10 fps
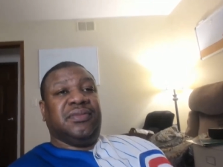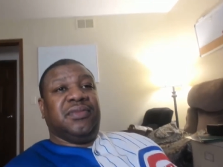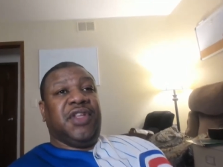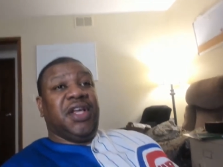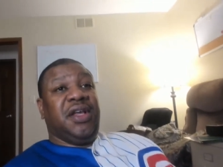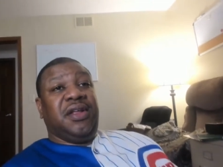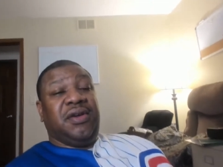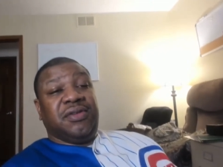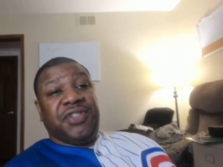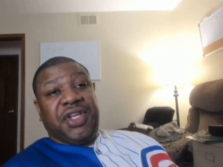Then
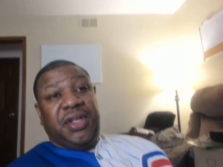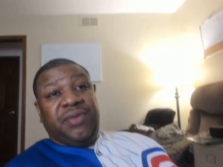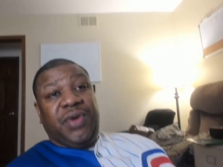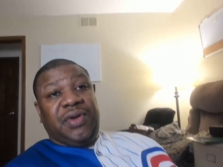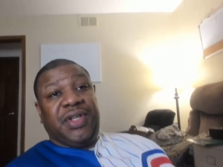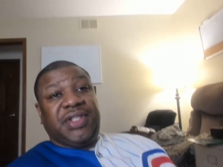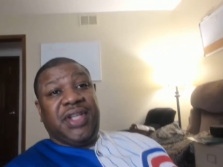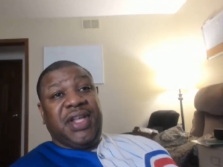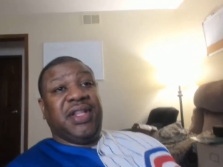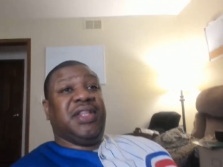on January the
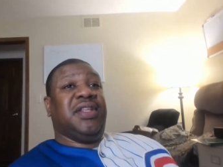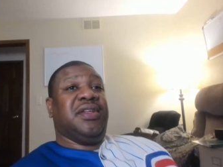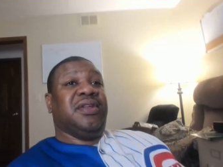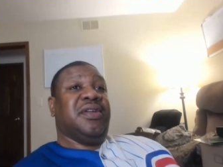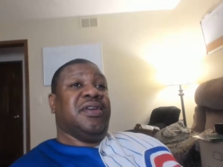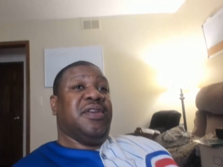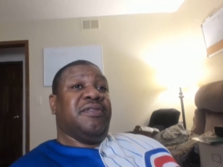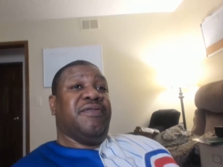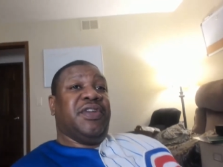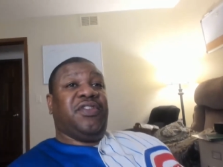10th,
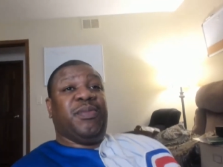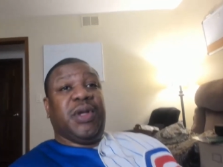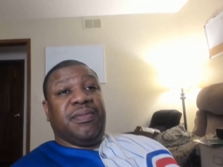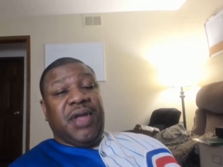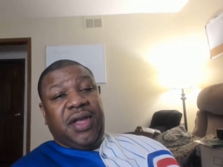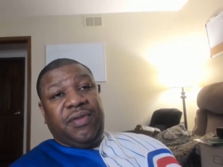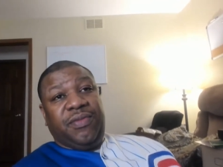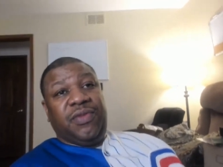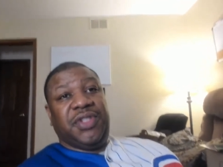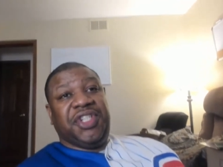Vince
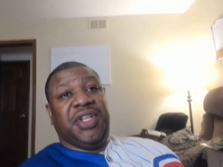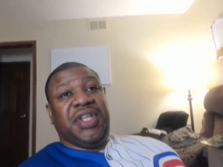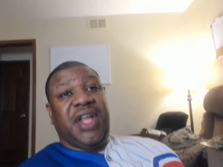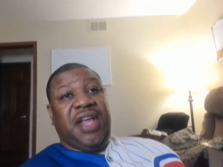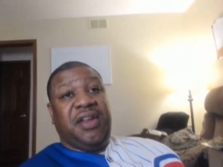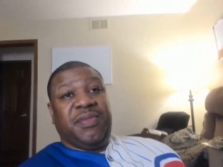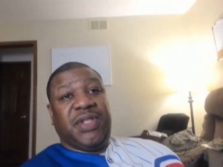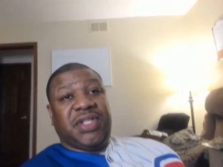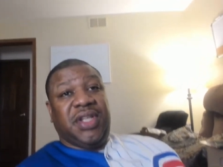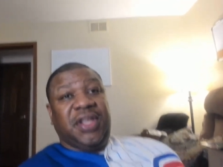McMahon was
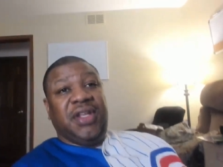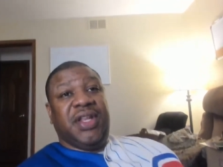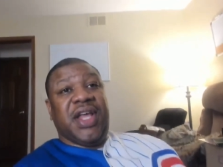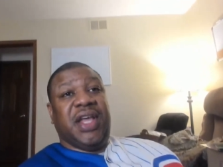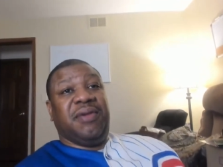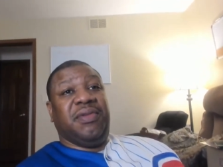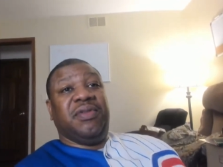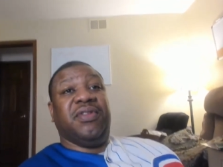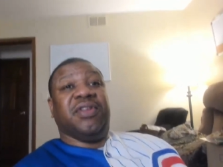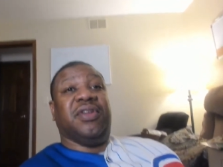unanimously named
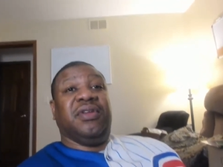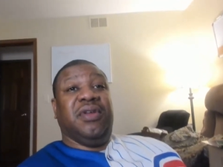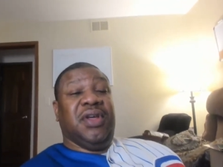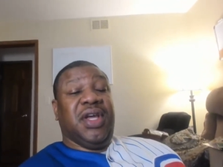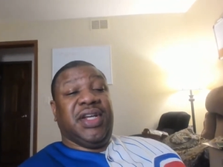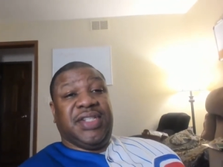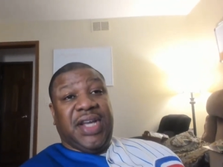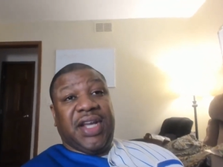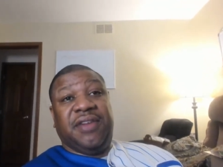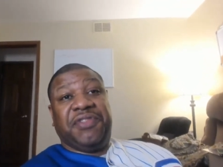the
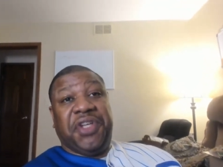executive